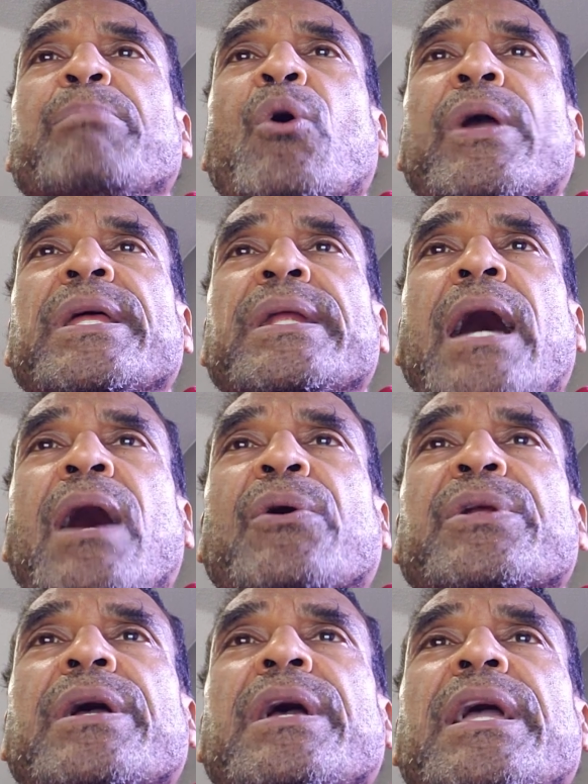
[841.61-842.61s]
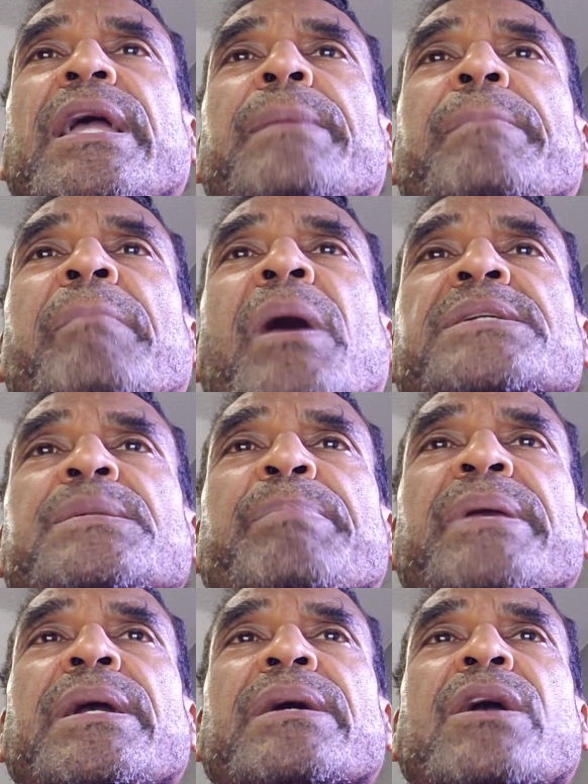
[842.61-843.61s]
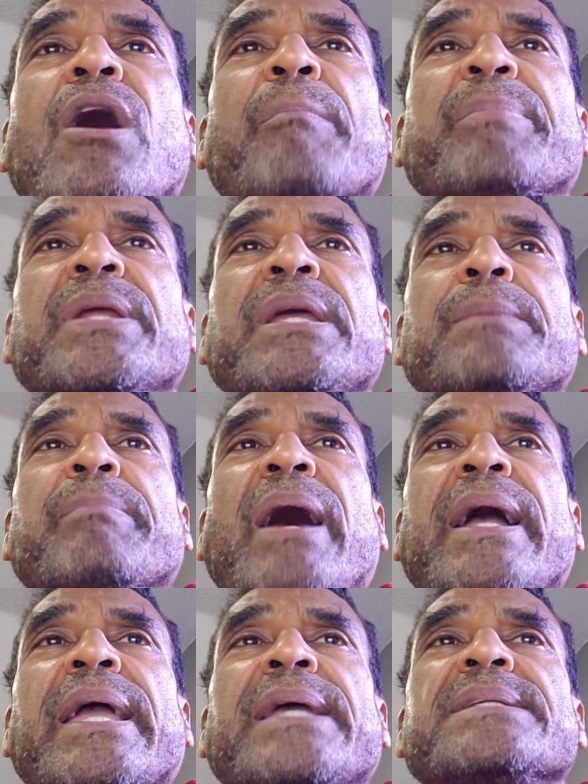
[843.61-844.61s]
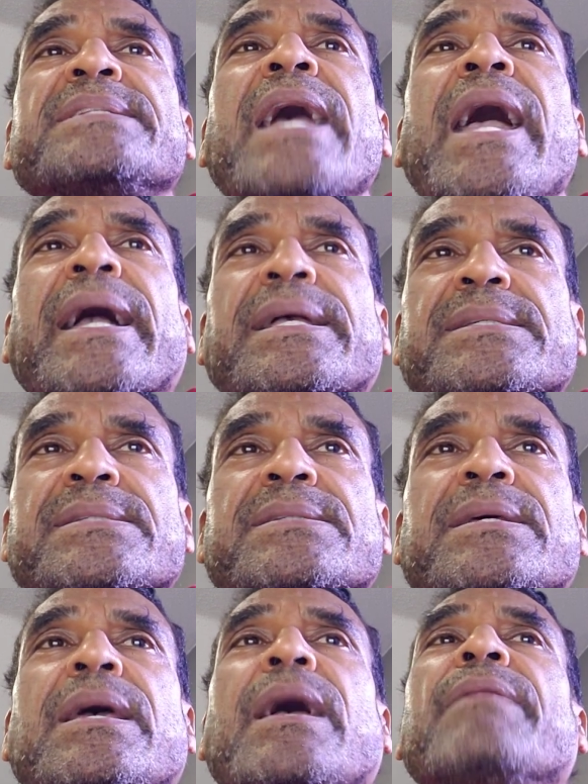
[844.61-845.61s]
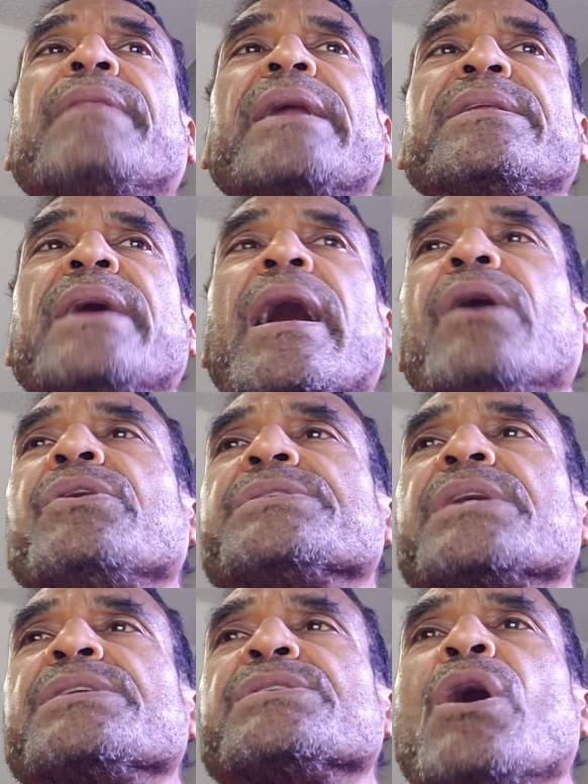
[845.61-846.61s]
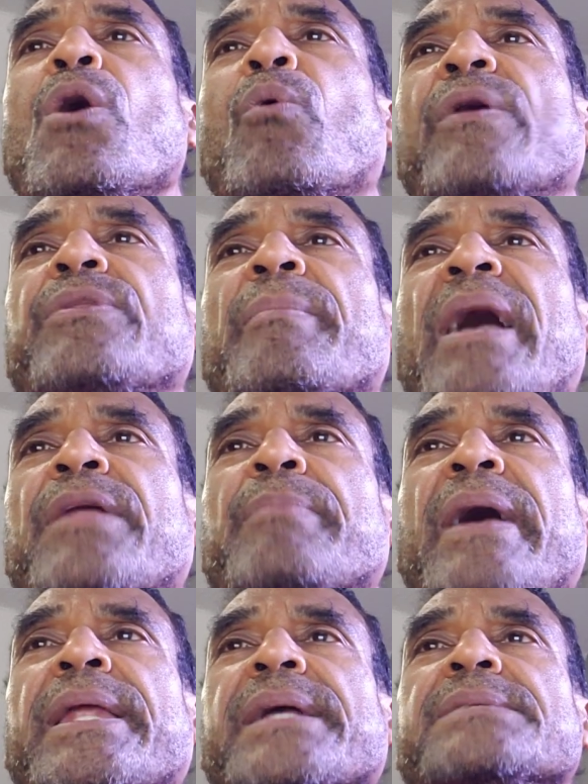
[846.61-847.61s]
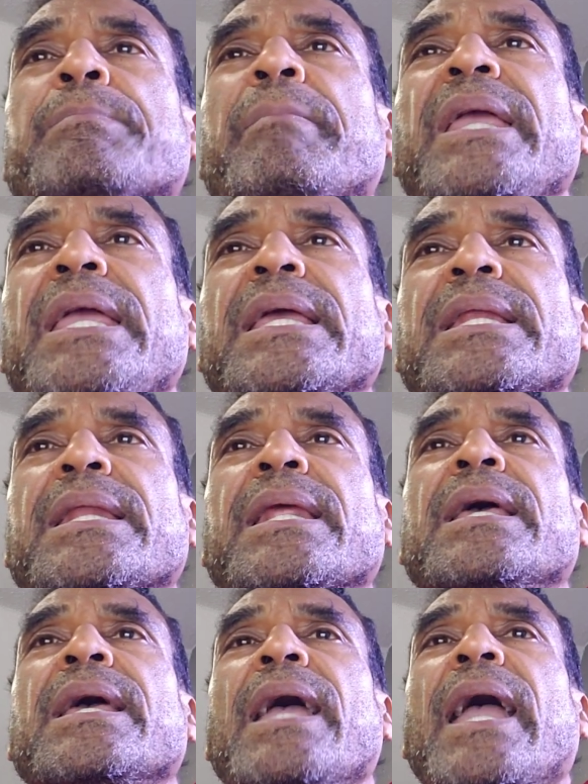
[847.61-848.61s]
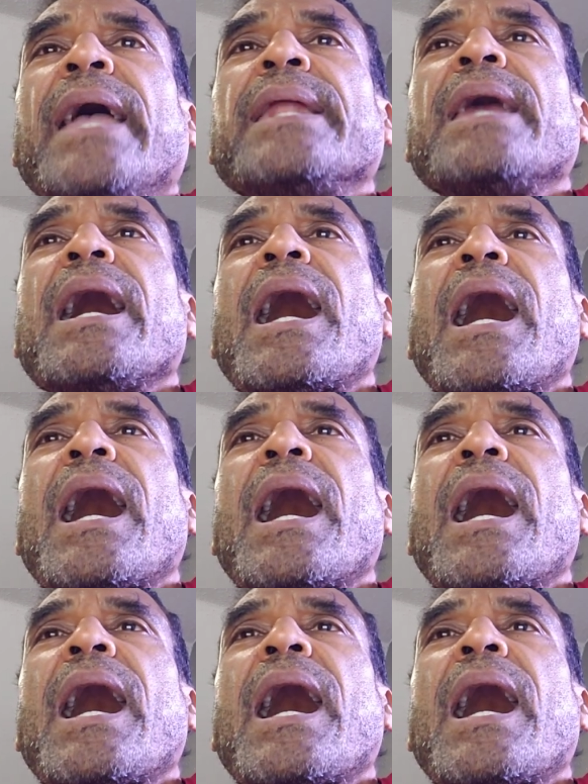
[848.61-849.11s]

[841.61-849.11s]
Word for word: pointed out, it must be accompanied by a text that tells us what the mathematics mean and